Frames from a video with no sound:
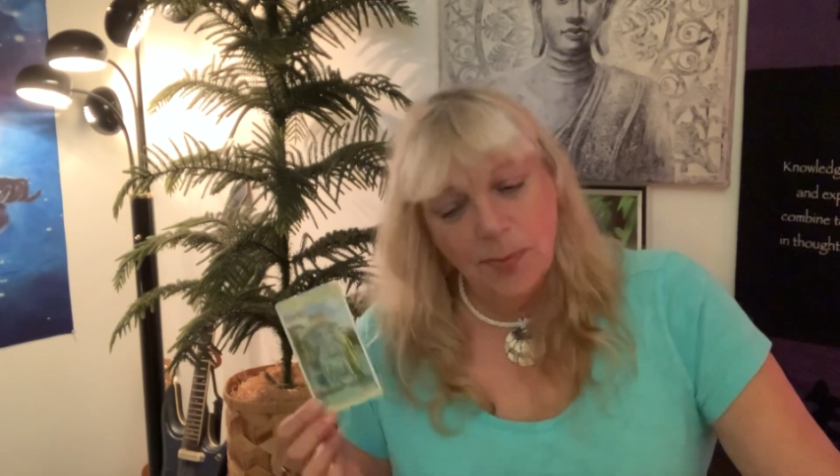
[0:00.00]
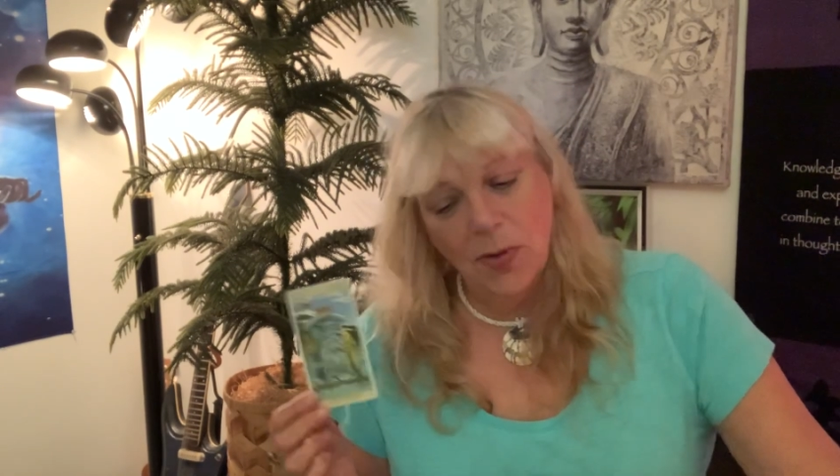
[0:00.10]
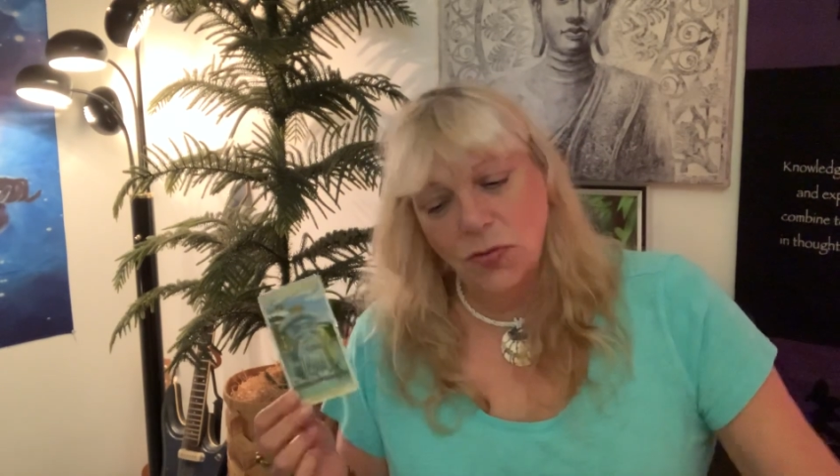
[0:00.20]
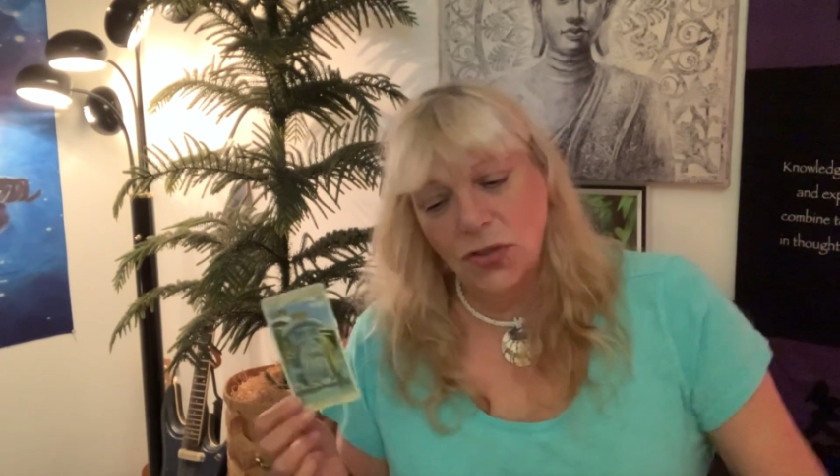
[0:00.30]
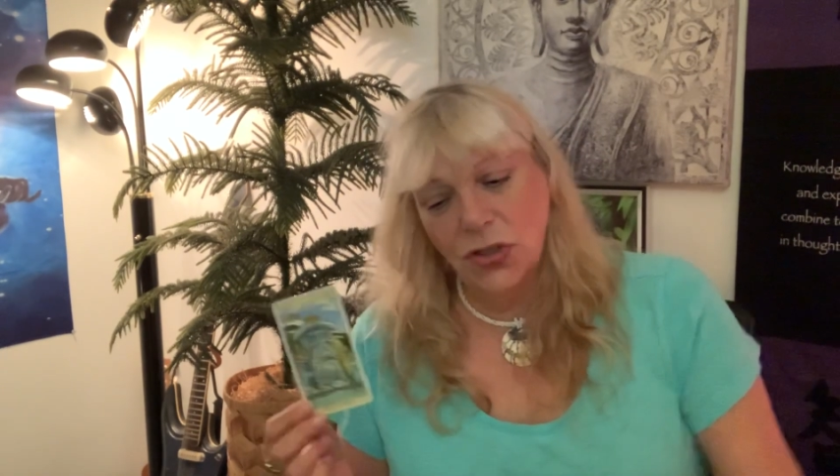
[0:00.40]

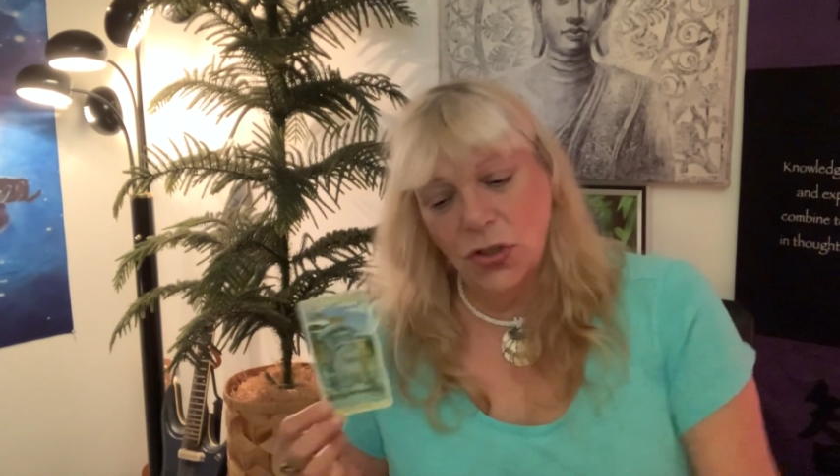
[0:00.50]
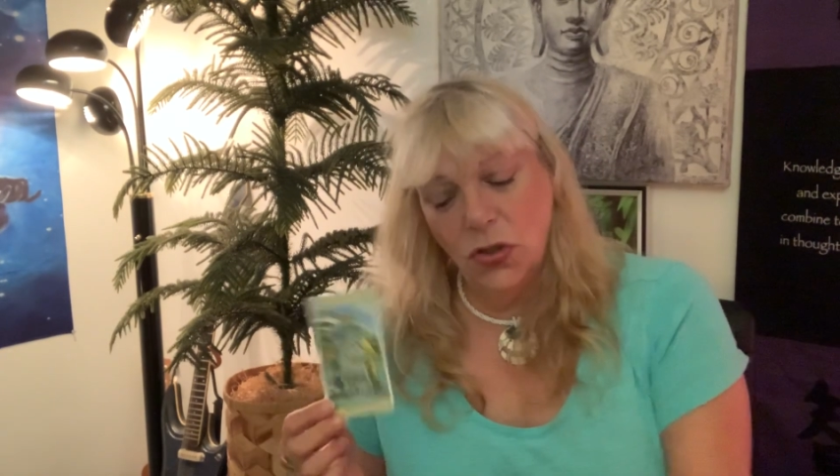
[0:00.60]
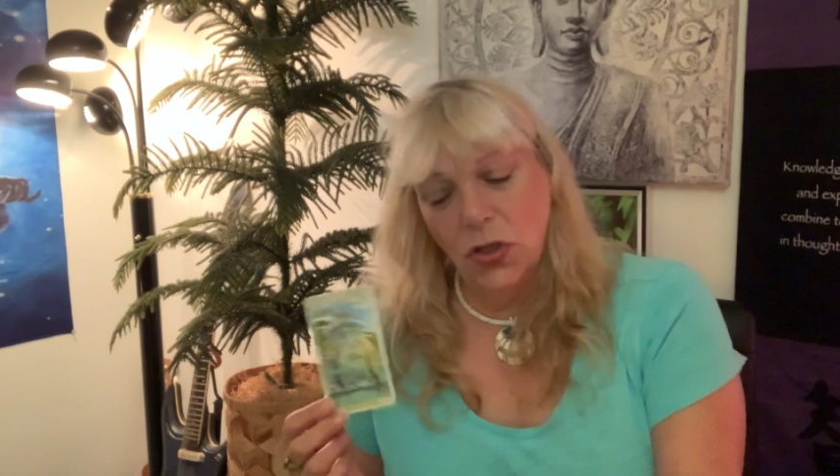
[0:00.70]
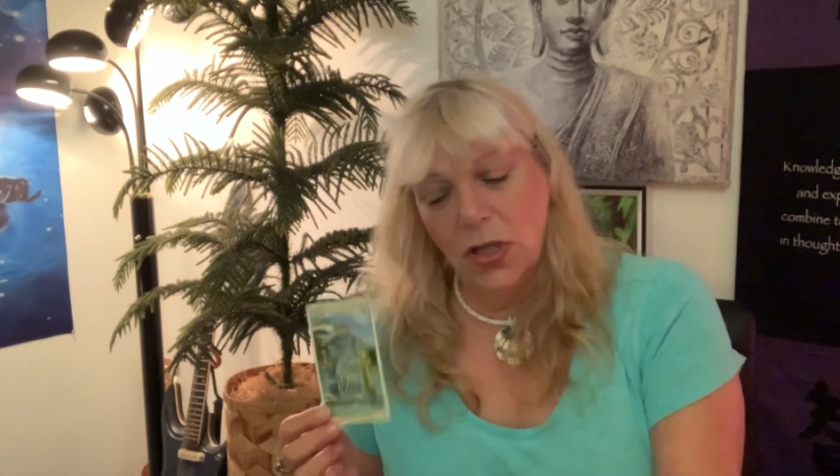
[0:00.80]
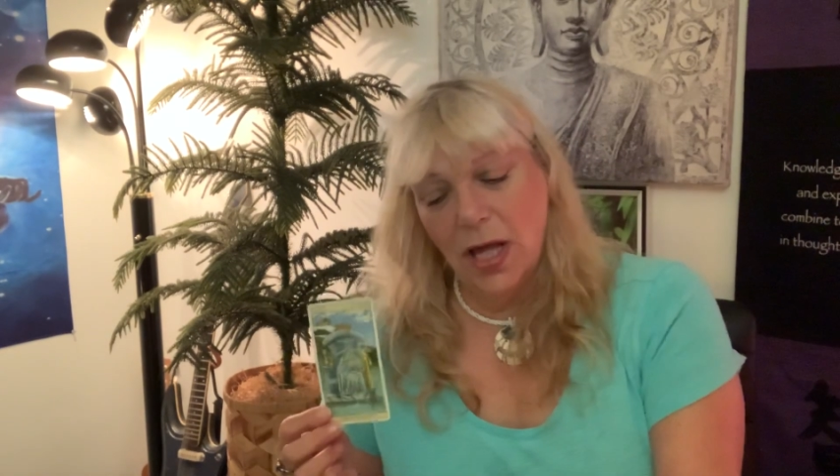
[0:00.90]

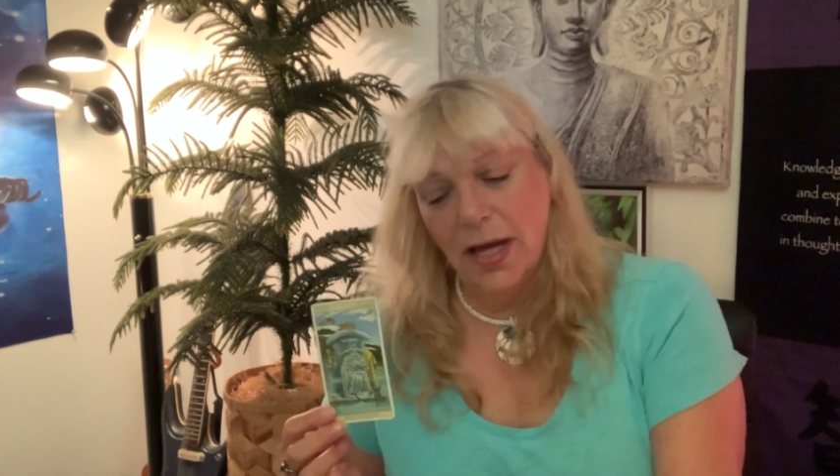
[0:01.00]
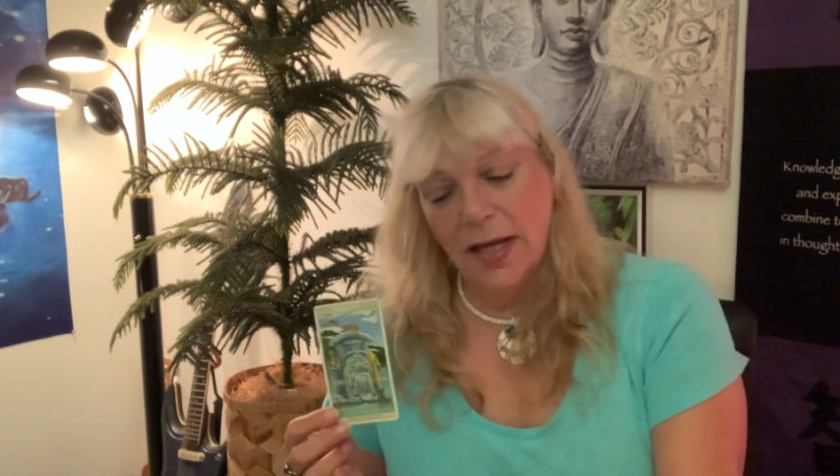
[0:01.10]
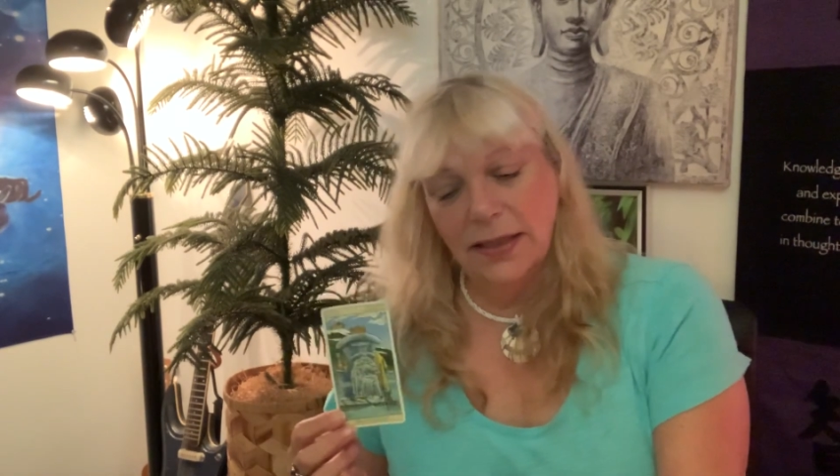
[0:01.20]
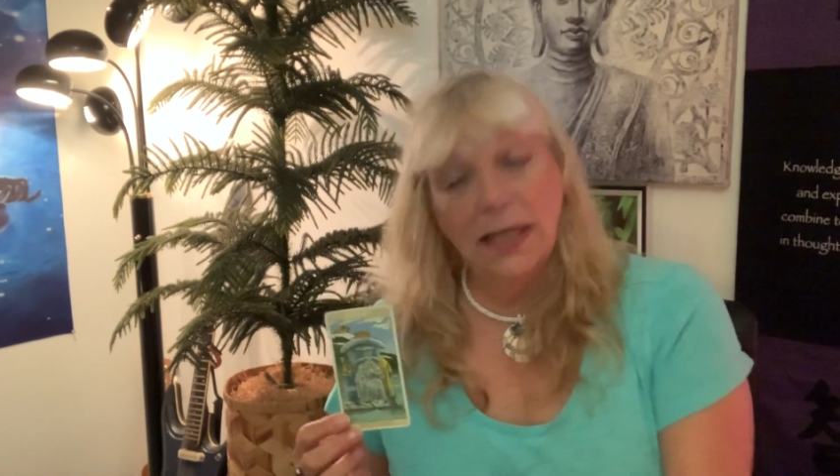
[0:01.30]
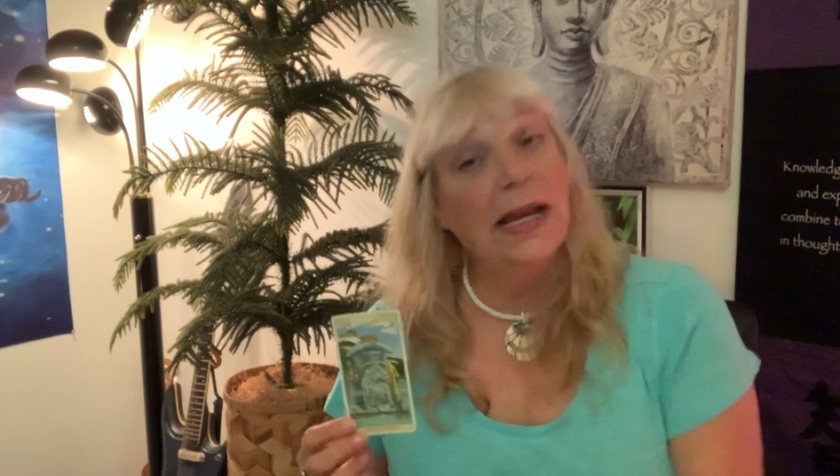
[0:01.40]
emotional
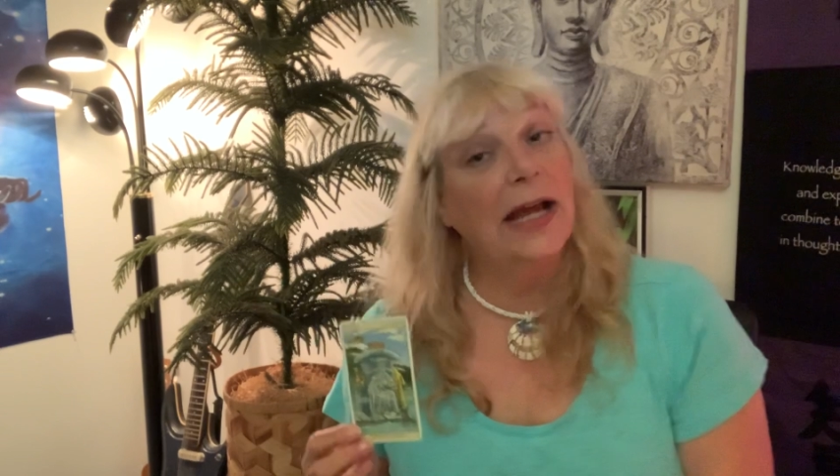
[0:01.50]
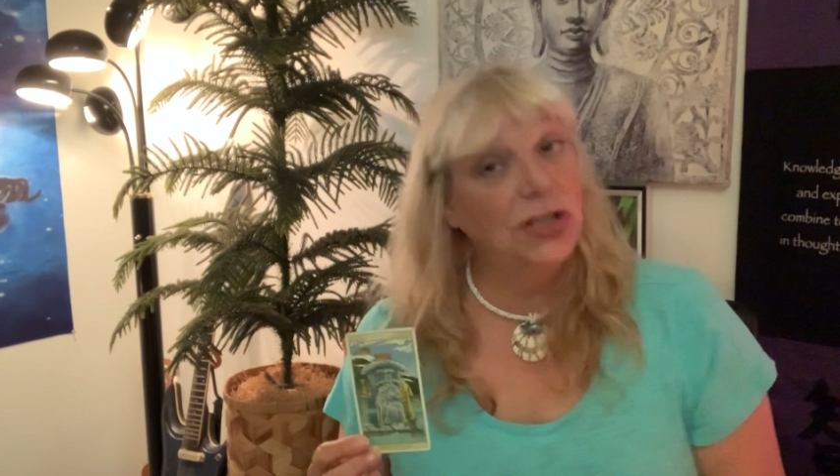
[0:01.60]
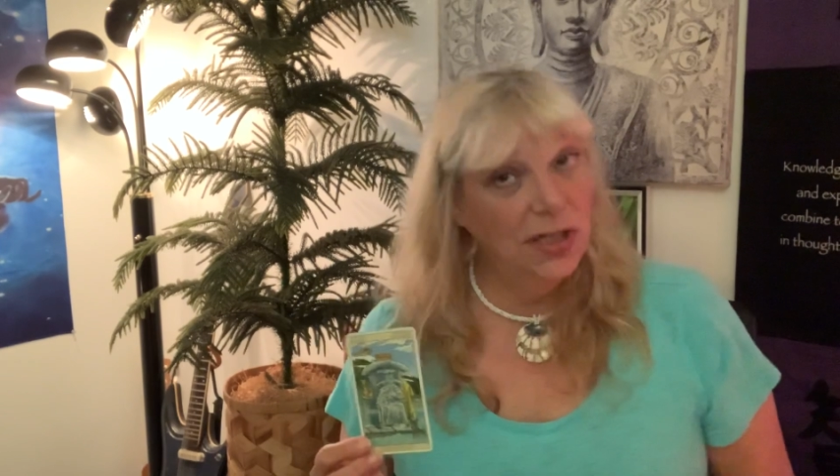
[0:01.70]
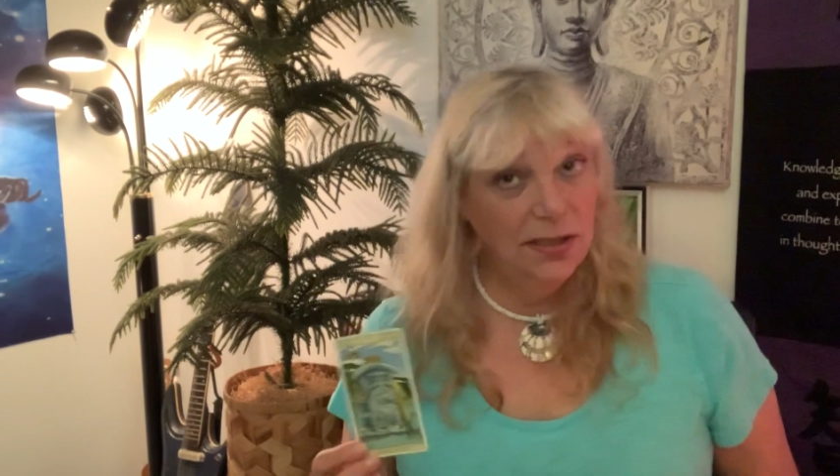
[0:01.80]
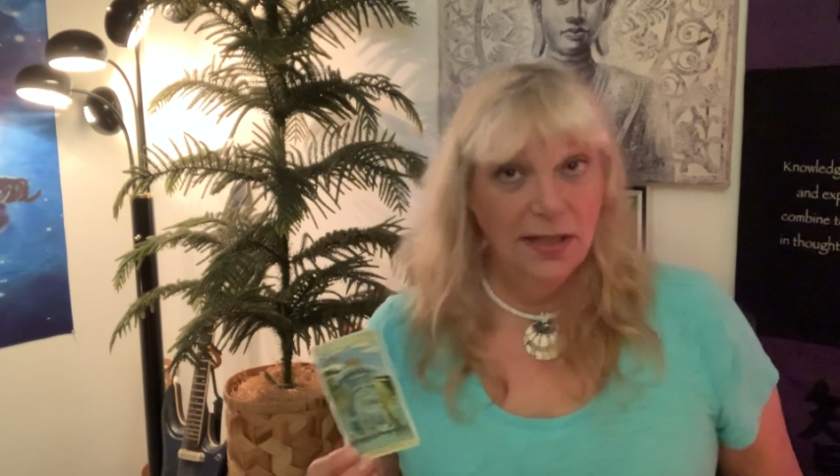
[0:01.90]

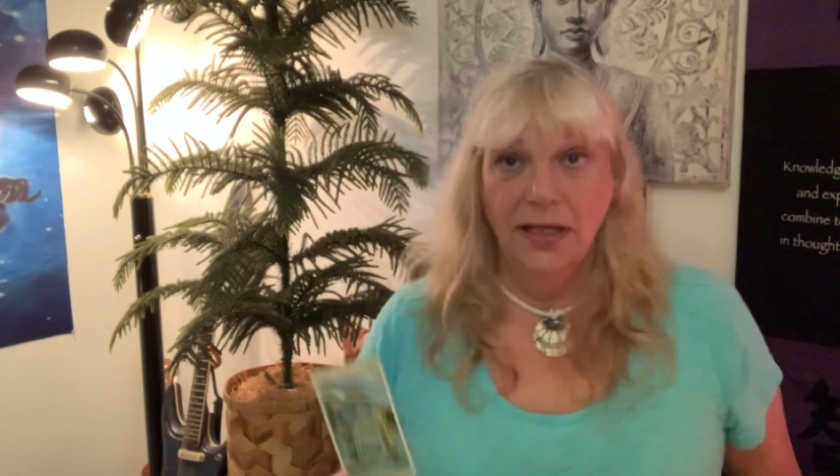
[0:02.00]
connection.